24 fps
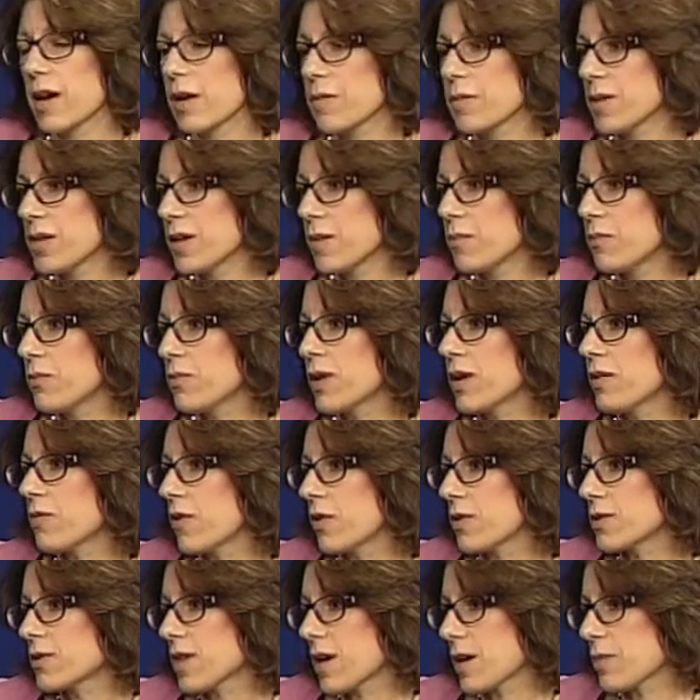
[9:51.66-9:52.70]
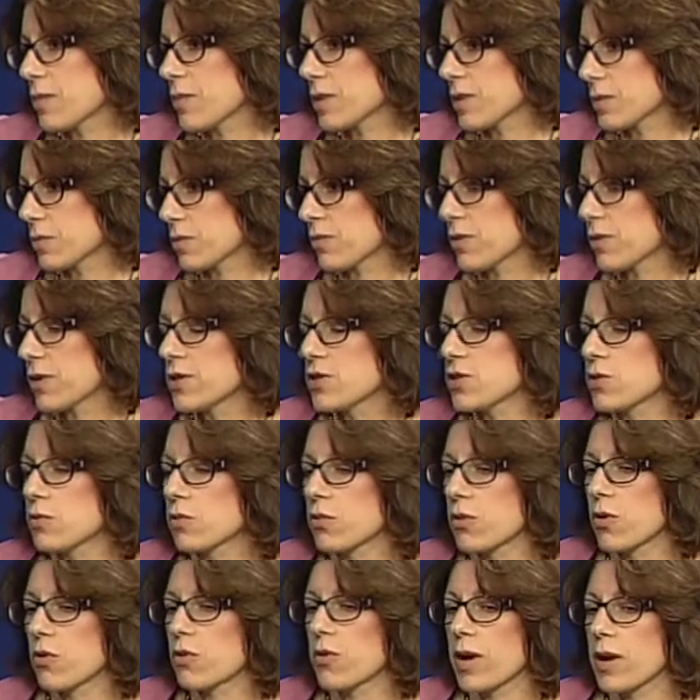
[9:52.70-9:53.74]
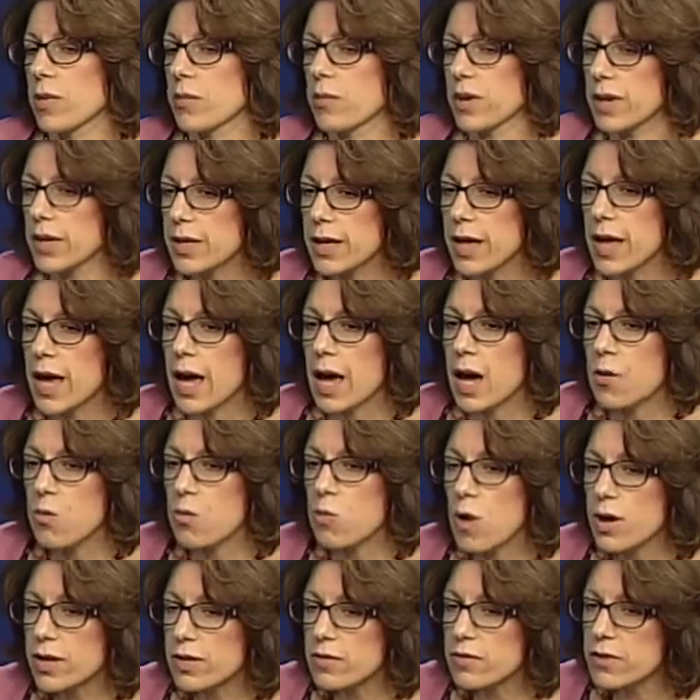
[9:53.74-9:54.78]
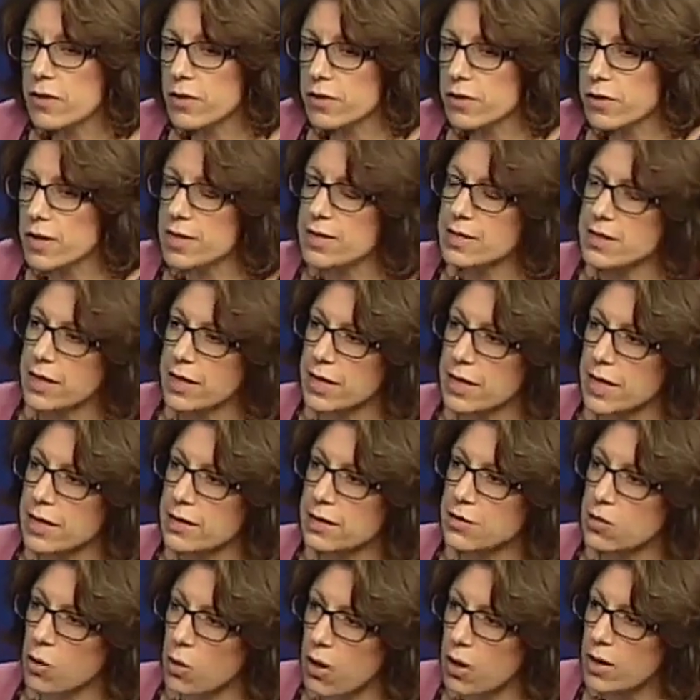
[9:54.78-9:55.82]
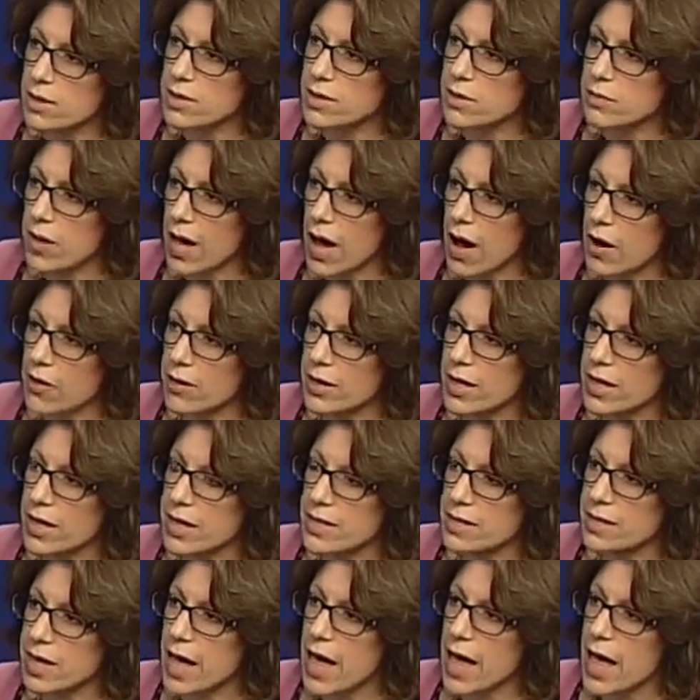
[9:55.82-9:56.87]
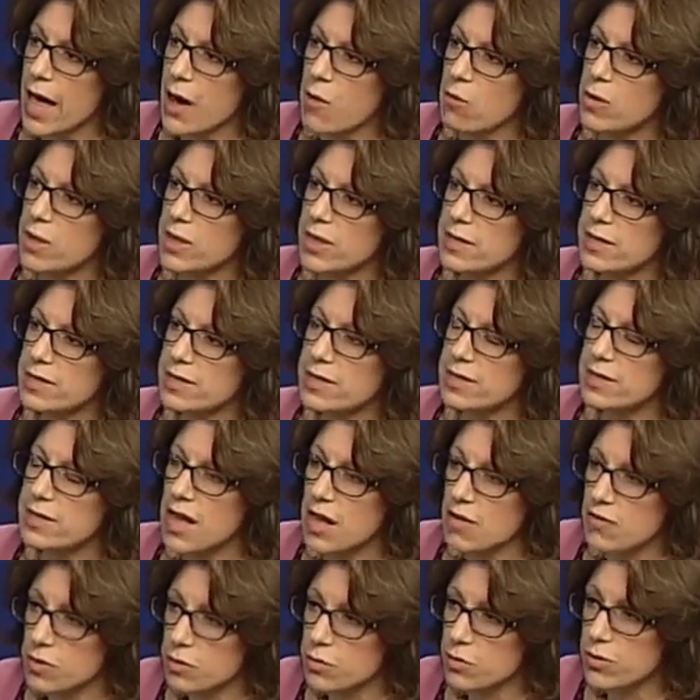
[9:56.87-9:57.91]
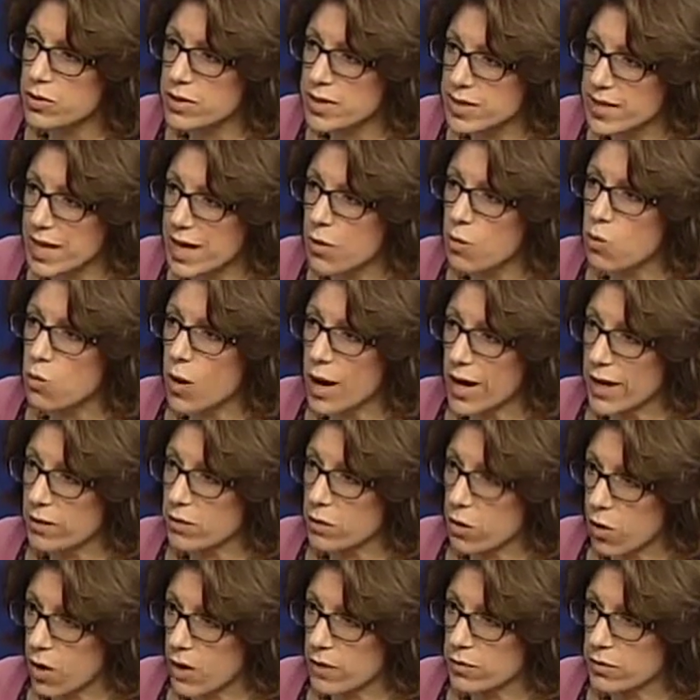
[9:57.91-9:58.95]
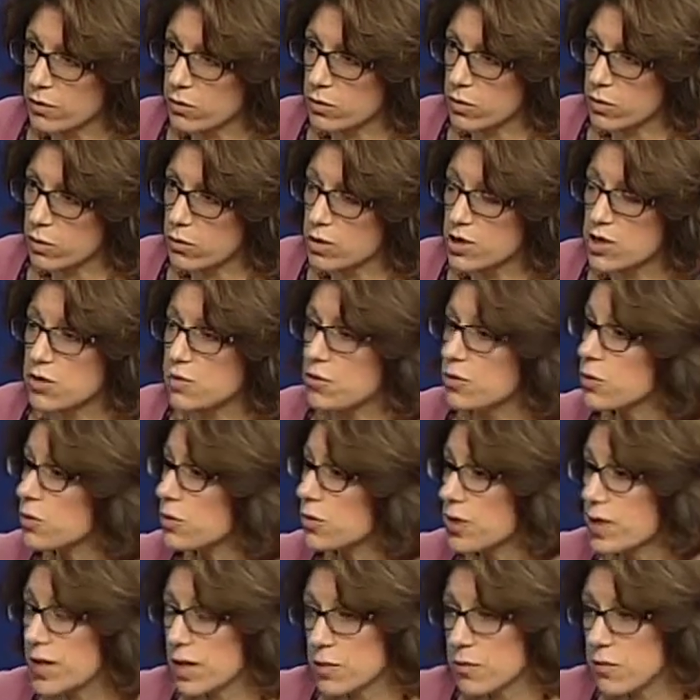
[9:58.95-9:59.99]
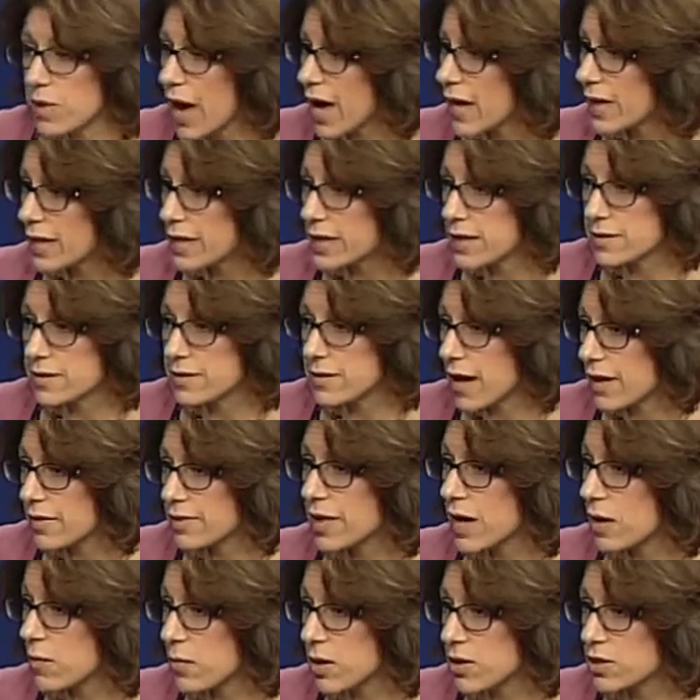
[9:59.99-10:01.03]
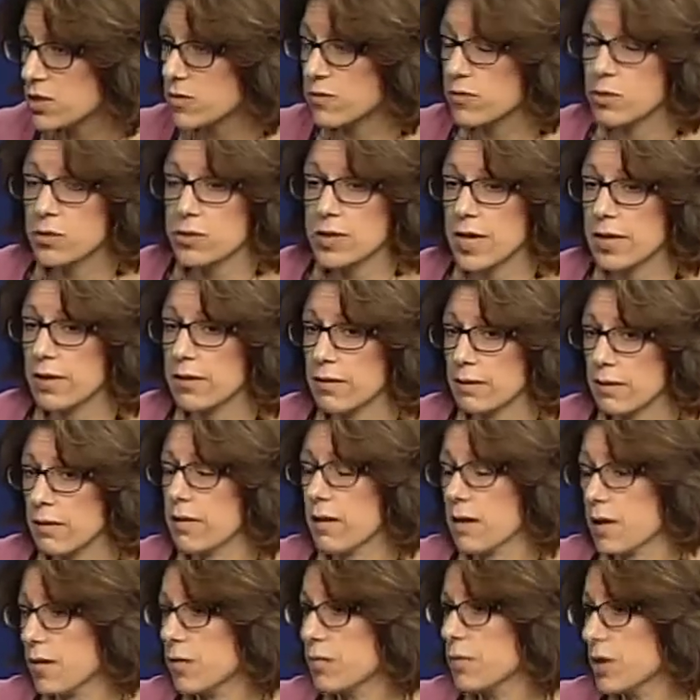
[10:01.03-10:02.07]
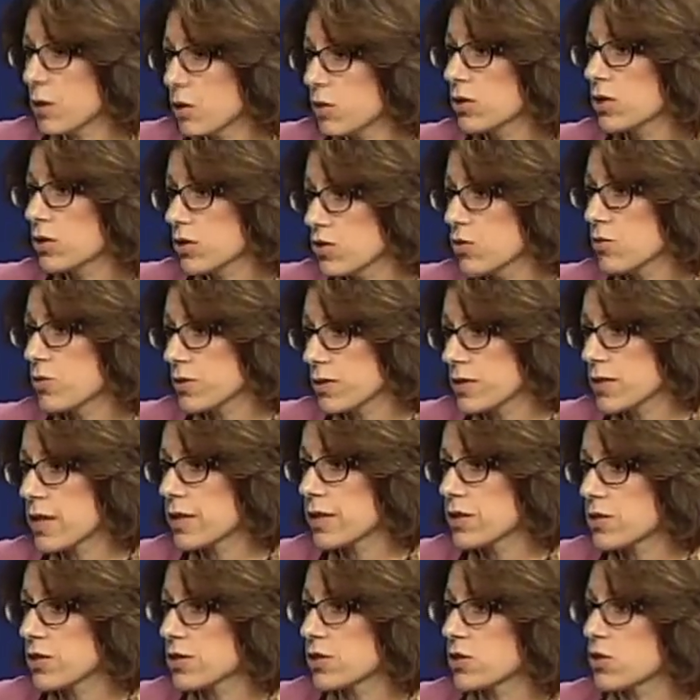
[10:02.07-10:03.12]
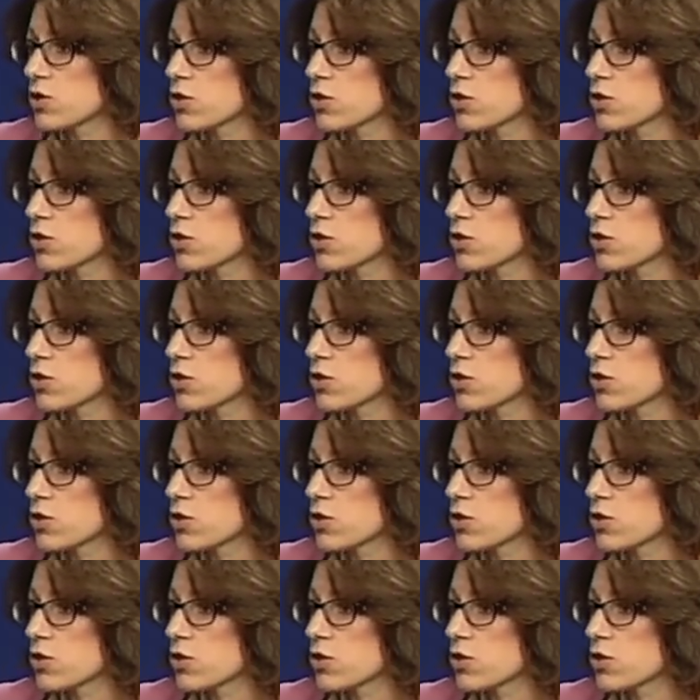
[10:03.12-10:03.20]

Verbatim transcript: I made up, we have our diabetes prevention program, but right. one of the things that it talks about is with the 7% weight loss, which right. if you think about it is not that much. If you take a, right. a we all can do percentages, a